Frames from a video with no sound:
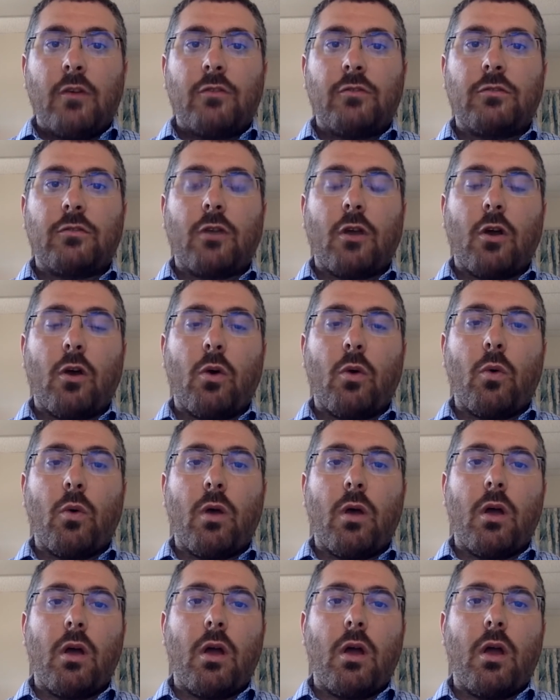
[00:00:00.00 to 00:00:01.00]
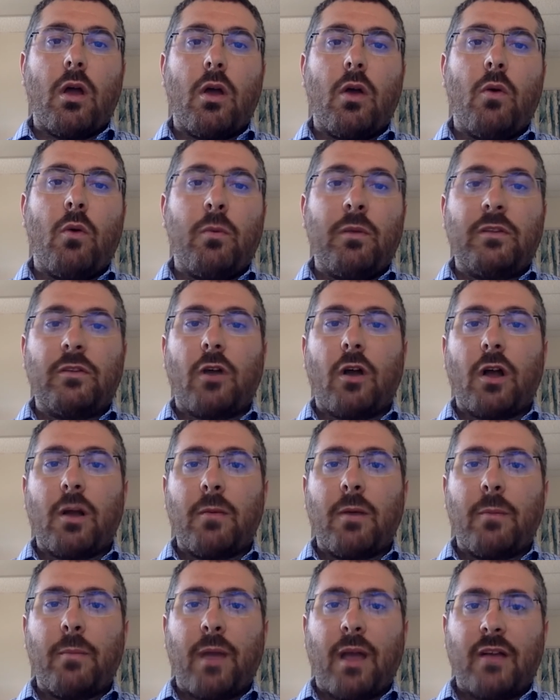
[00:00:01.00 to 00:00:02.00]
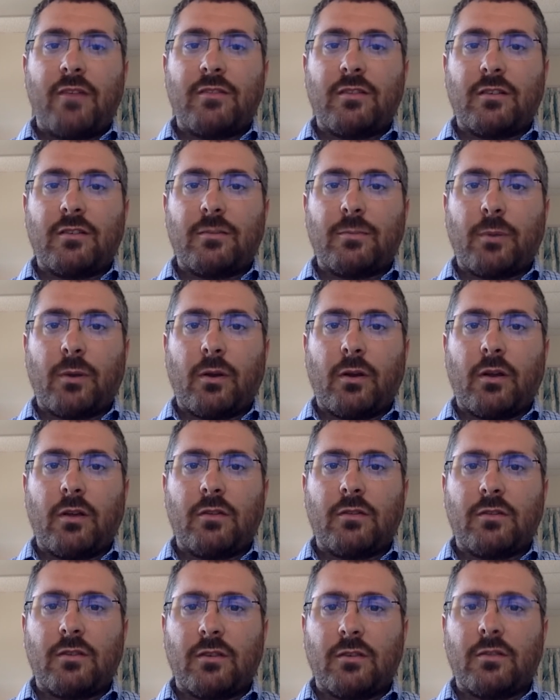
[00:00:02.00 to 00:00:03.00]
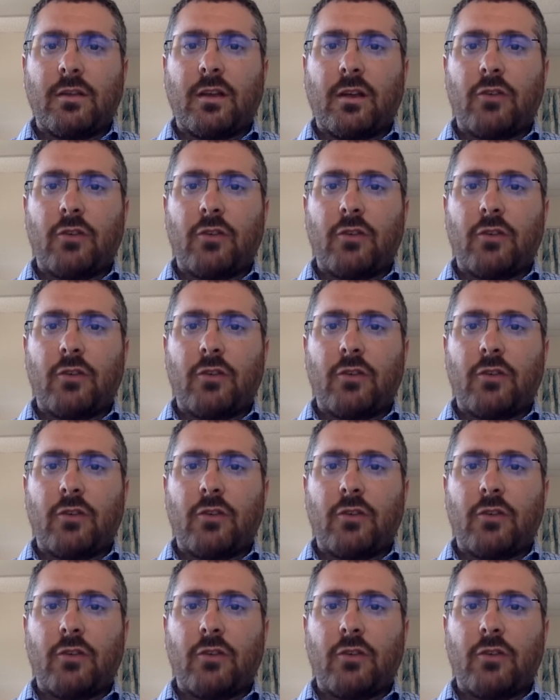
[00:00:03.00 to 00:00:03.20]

So when we talk about past experiences,